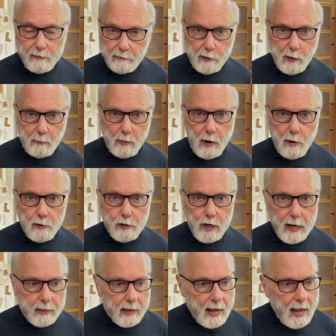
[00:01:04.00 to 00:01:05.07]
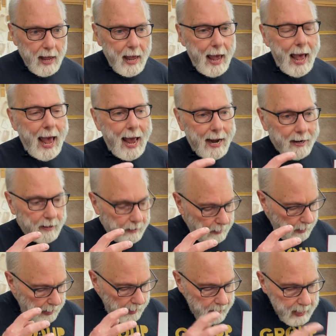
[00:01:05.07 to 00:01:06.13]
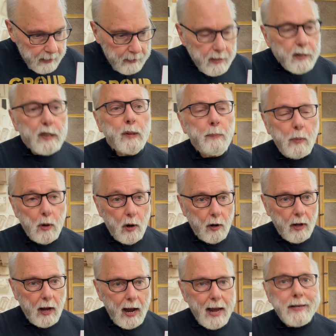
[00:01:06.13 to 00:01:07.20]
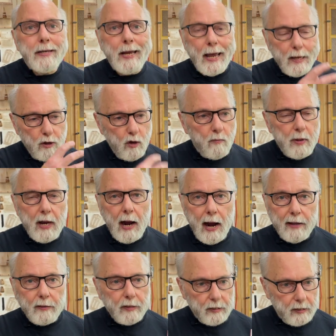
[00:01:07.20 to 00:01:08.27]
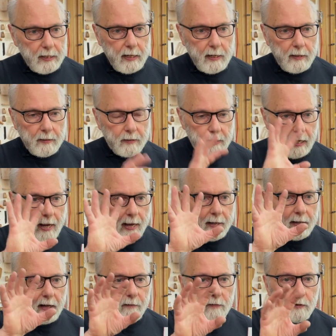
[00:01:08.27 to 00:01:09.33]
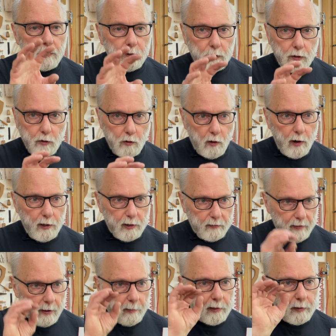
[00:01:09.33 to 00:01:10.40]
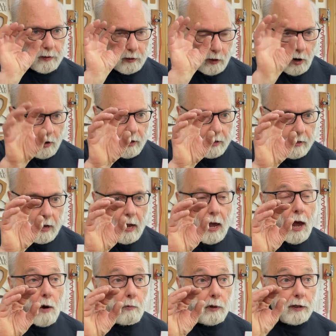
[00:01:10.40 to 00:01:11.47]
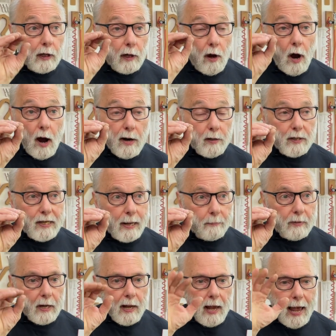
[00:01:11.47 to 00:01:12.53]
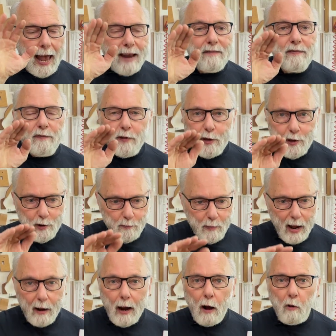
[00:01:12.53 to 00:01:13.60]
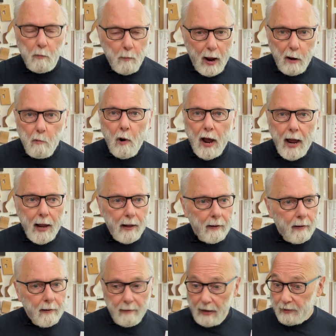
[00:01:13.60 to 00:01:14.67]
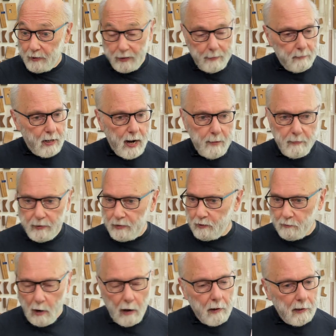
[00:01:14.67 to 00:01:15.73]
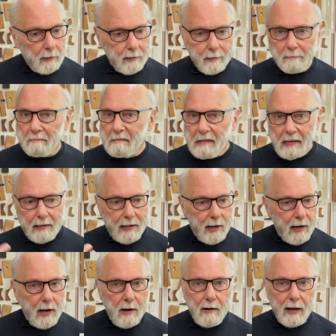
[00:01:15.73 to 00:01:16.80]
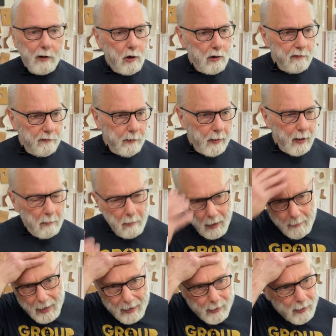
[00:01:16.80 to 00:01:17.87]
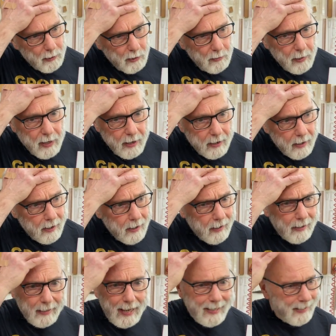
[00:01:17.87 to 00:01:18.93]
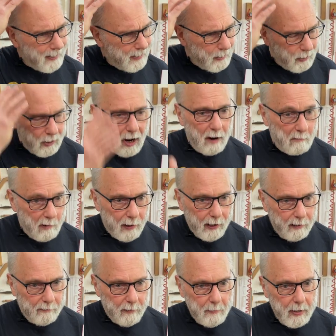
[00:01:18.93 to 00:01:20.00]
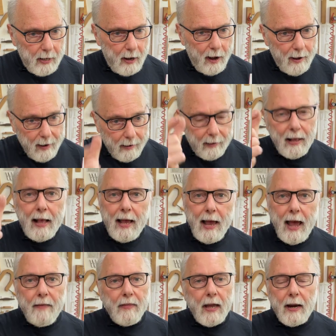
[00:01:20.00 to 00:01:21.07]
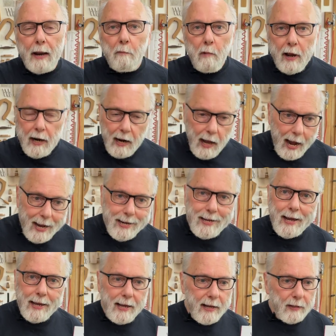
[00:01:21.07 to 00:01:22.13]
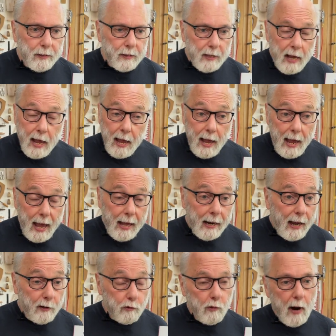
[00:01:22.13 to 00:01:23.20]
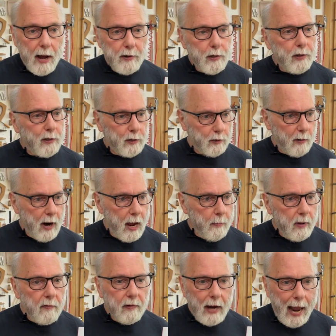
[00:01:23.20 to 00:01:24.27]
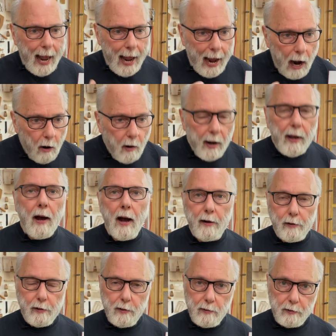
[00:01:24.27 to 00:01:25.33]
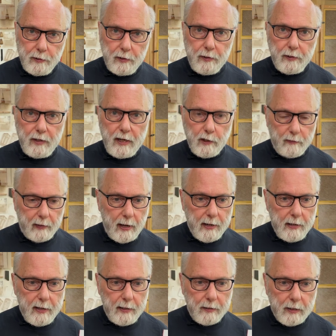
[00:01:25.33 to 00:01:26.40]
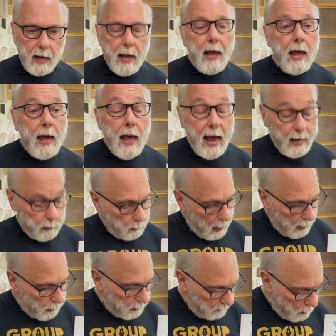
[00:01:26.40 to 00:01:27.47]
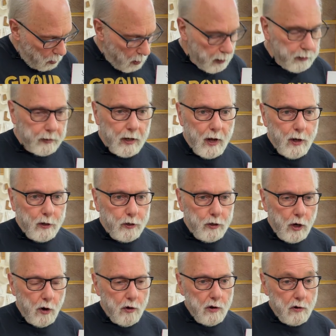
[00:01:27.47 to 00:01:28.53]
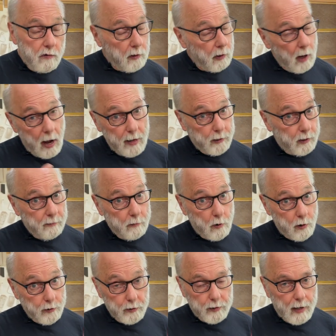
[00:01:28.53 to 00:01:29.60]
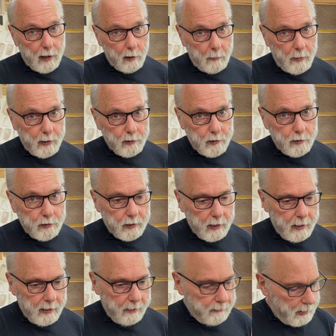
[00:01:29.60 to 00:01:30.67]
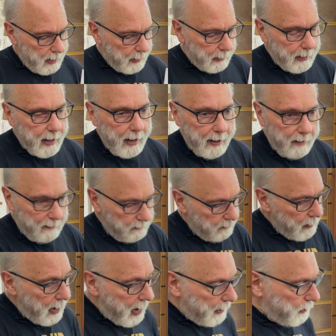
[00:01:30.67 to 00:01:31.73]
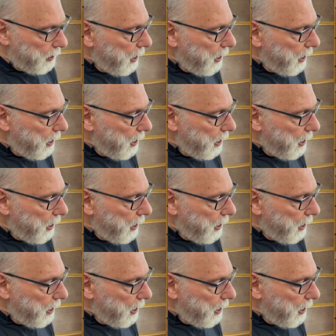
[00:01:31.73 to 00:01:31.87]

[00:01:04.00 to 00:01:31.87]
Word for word: for the project. And in this book, I take you behind the scenes and give you the stories of how I started with the concept and figured my out my way and sometimes struggled. You know, I couldn't figure out what am I going to do here? That's just not working for me. Ah, and then when an idea hits, and I tried to describe even how I got to those successful ideas, as well as, of course, show you lots of gorgeous color pictures of the inlay. And in fact,